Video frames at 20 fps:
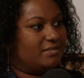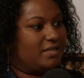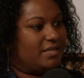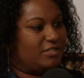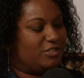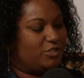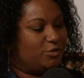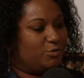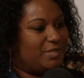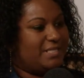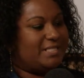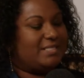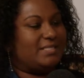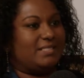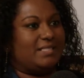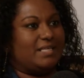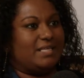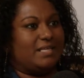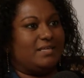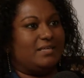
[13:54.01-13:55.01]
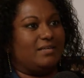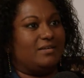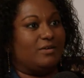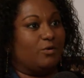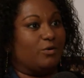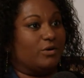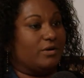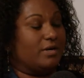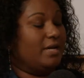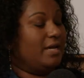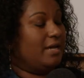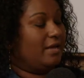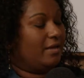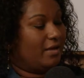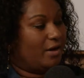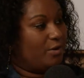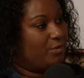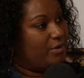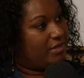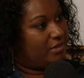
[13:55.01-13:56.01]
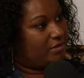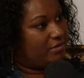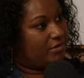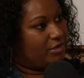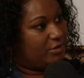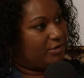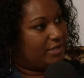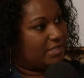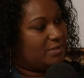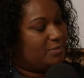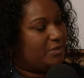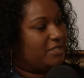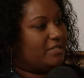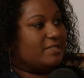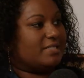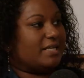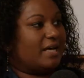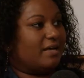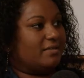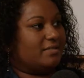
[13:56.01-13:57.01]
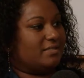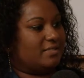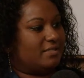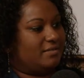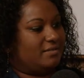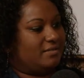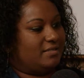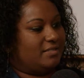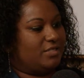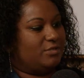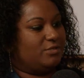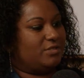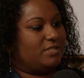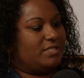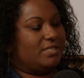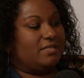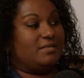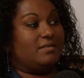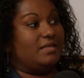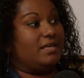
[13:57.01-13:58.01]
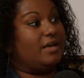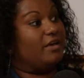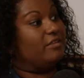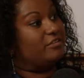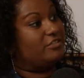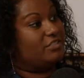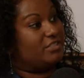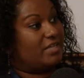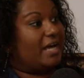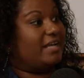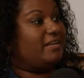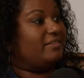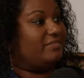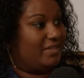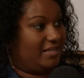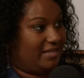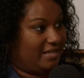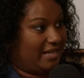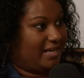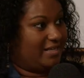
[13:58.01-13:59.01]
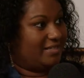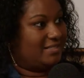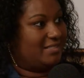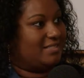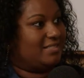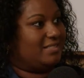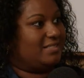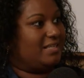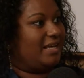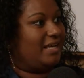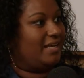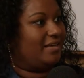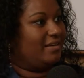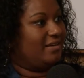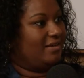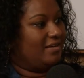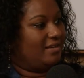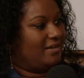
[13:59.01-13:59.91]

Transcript: Like, do we see, or going through your experience, Allison, do you see the other side of it yet, to say,